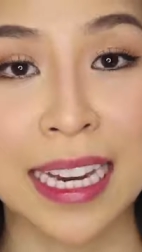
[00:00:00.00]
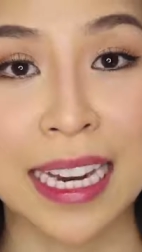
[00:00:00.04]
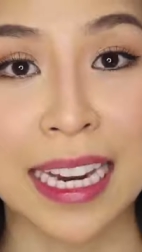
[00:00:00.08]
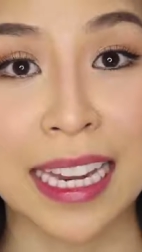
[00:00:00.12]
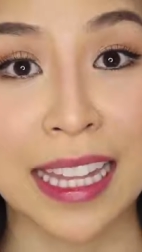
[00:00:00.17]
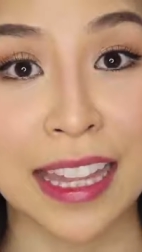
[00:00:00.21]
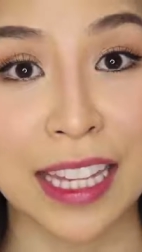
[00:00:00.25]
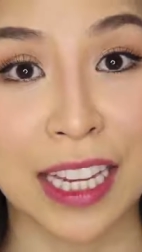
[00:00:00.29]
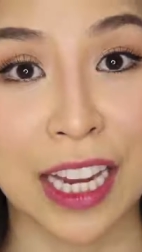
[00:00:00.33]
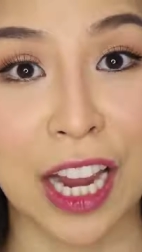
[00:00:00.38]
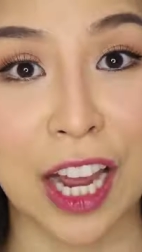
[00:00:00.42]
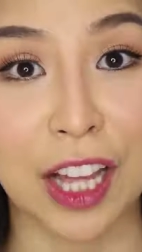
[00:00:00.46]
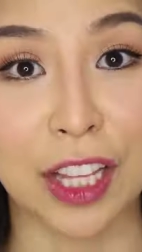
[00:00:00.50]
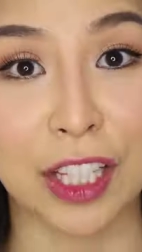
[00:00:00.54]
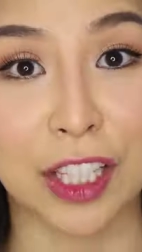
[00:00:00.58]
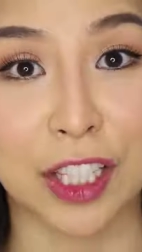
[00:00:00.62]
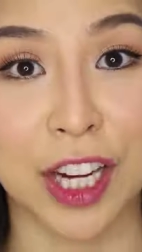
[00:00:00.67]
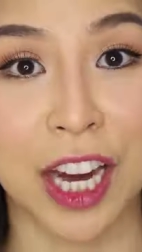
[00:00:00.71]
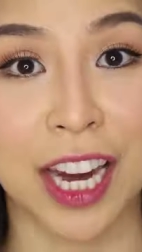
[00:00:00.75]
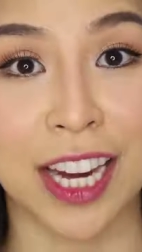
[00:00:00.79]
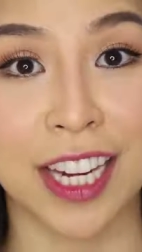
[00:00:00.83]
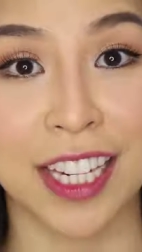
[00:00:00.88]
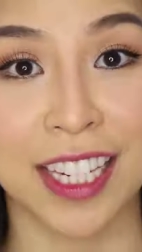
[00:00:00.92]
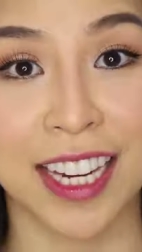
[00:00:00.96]
in the color
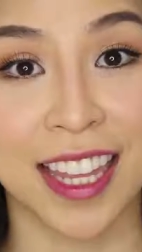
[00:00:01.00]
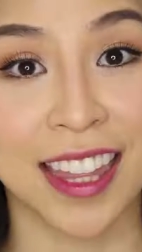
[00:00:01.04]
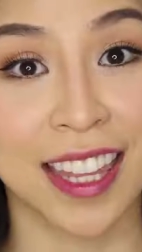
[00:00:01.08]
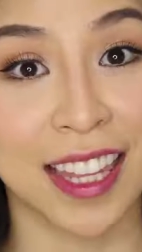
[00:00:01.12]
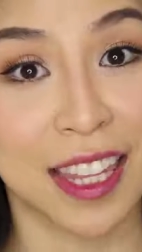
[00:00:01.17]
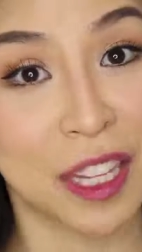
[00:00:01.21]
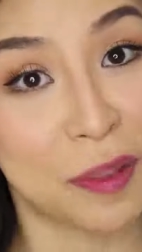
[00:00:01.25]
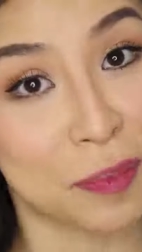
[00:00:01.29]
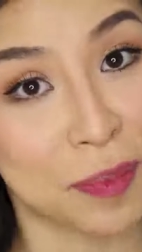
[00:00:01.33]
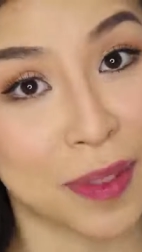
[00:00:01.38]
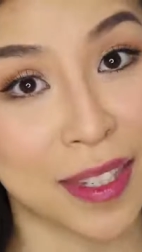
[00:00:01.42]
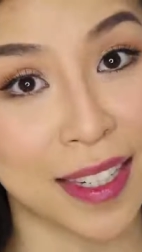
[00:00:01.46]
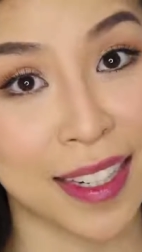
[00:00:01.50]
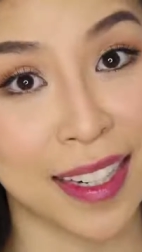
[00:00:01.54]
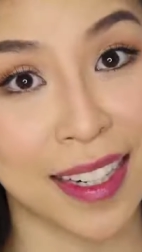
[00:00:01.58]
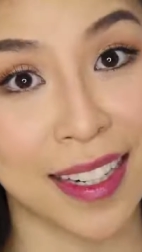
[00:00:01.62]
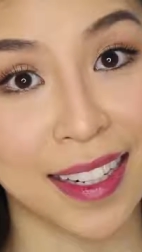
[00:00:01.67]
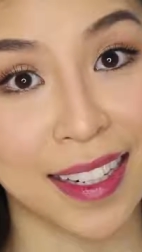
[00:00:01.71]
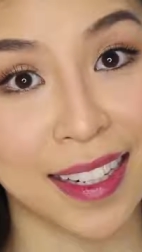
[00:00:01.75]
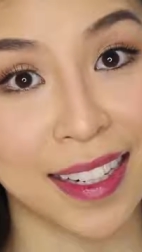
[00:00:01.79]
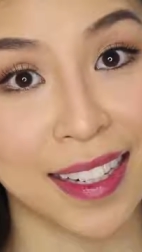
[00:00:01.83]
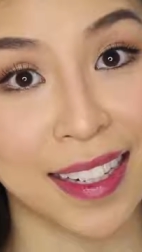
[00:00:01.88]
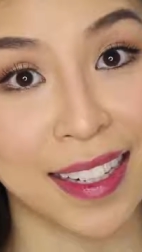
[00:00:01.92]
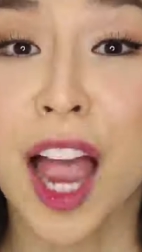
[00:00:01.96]
change in the lipstick.
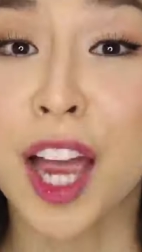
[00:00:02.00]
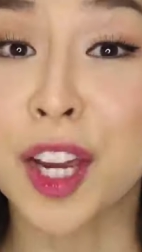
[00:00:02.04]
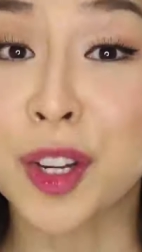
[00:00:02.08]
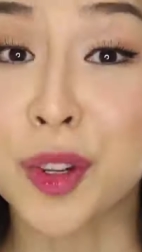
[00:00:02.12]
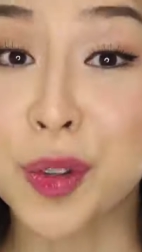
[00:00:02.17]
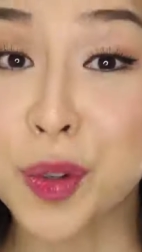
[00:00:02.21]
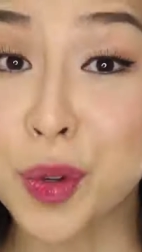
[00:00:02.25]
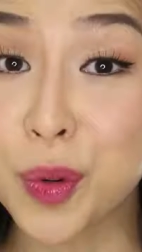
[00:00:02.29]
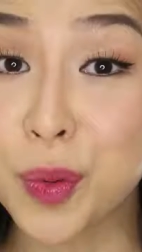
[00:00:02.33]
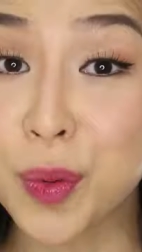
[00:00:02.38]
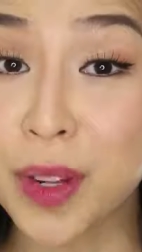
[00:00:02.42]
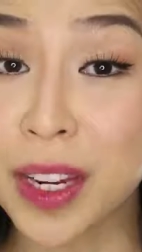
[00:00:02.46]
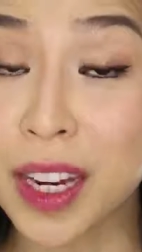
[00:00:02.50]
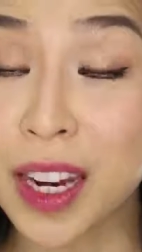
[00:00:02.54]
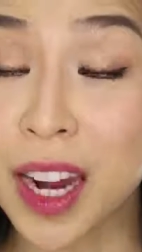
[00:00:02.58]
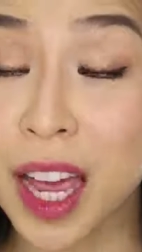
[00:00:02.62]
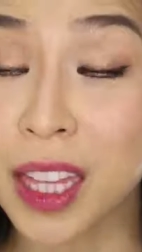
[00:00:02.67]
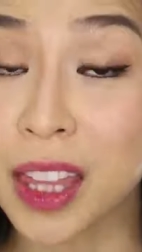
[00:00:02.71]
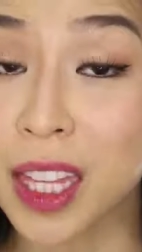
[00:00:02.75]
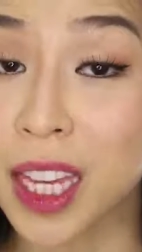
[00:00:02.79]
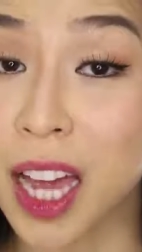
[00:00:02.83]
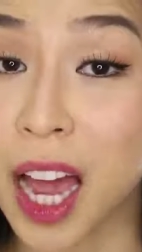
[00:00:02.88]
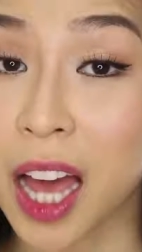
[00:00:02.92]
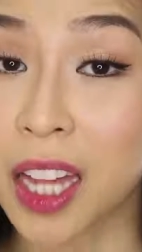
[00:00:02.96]
I do really
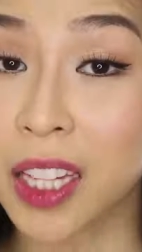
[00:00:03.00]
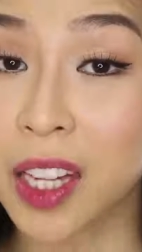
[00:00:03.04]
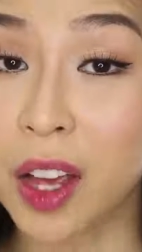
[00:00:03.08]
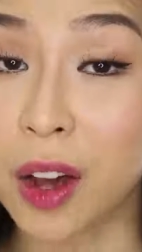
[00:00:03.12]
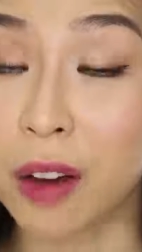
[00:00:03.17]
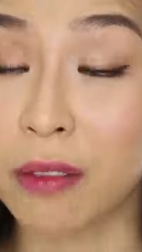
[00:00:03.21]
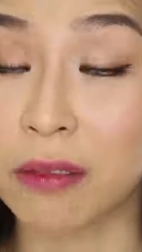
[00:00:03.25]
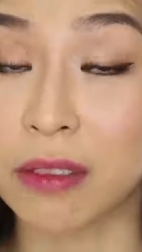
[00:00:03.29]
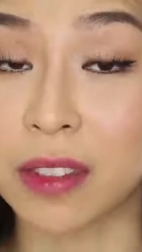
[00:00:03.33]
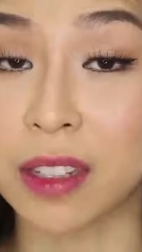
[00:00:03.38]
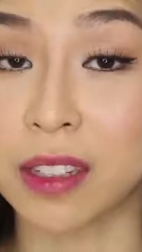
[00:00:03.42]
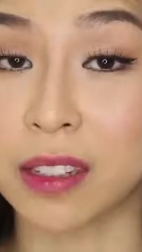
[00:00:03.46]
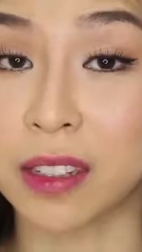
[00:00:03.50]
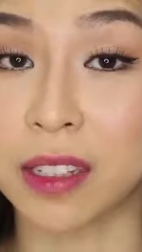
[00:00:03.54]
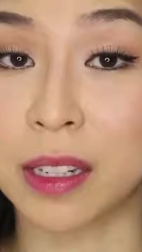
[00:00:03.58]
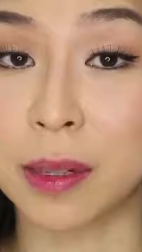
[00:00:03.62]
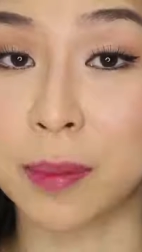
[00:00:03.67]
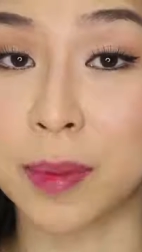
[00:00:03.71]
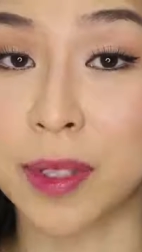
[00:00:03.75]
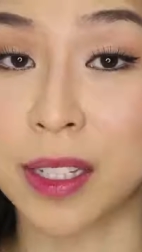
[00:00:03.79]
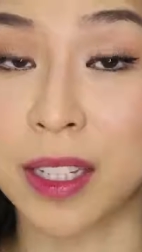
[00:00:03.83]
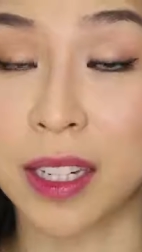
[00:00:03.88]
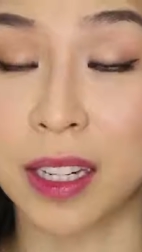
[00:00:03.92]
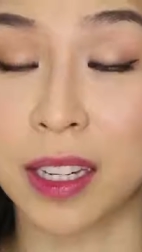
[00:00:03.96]
like the color of this
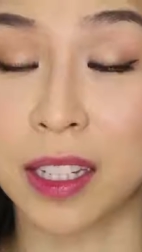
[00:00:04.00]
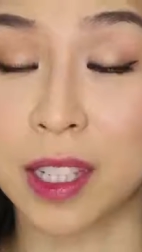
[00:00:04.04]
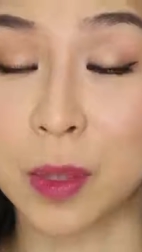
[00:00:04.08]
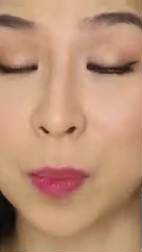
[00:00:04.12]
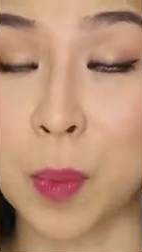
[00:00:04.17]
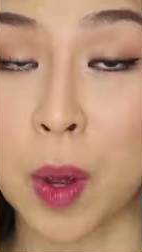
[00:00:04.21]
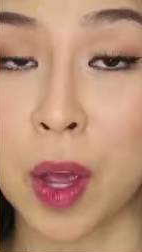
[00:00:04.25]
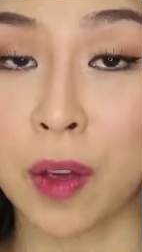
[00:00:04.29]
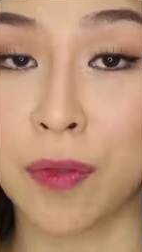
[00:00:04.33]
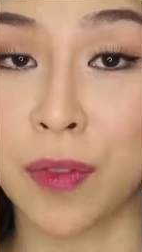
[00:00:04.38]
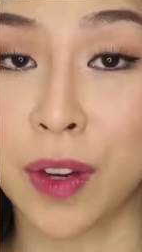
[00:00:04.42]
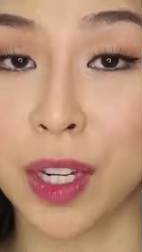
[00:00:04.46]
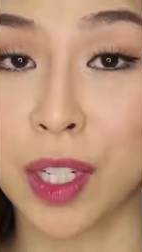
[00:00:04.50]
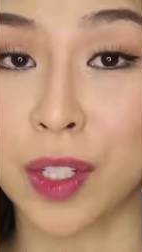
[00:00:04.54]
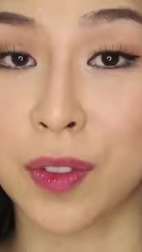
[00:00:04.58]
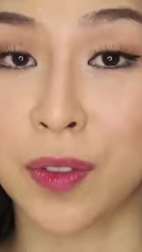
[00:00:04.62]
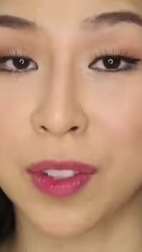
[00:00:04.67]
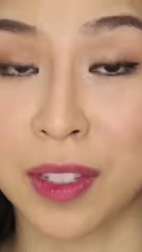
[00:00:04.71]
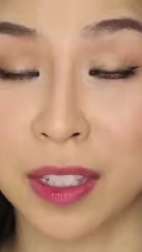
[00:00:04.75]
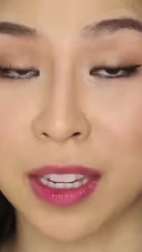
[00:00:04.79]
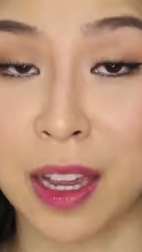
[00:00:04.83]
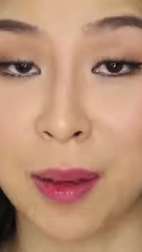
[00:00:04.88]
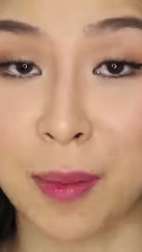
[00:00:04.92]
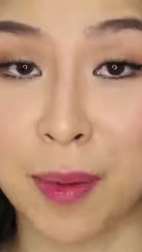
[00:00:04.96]
lipstick. It's perfect for
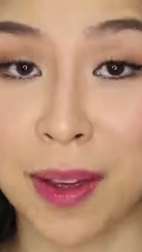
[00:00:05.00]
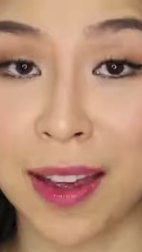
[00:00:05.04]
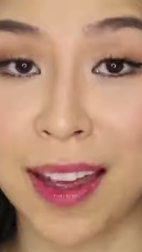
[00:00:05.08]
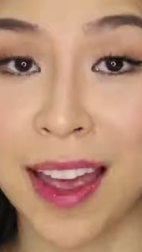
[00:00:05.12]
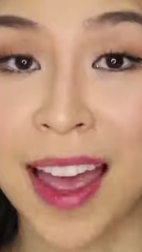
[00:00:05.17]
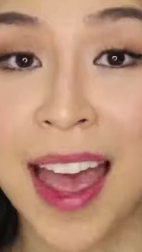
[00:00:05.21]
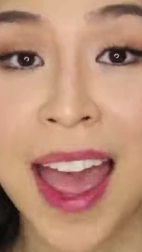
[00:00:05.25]
summer.